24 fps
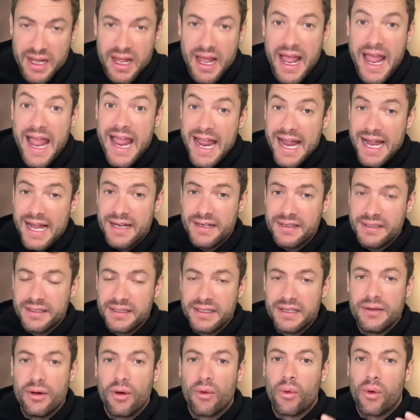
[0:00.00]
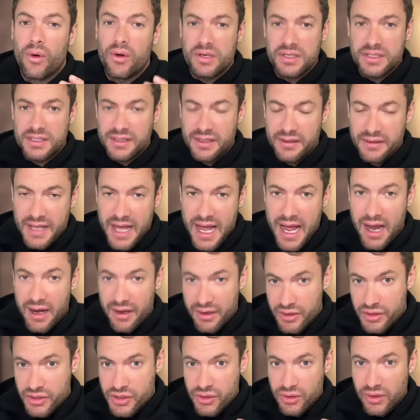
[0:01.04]
And worse than
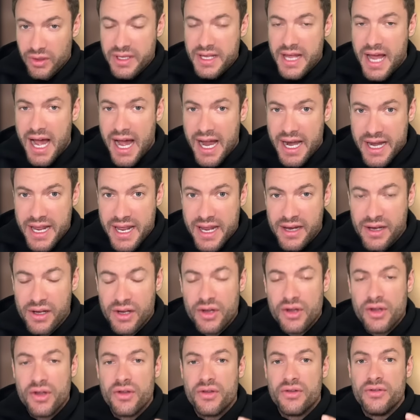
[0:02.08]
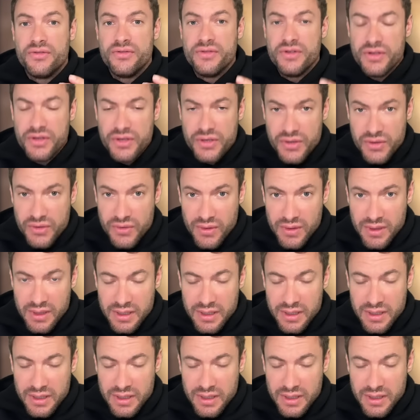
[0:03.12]
that, Giuliani knew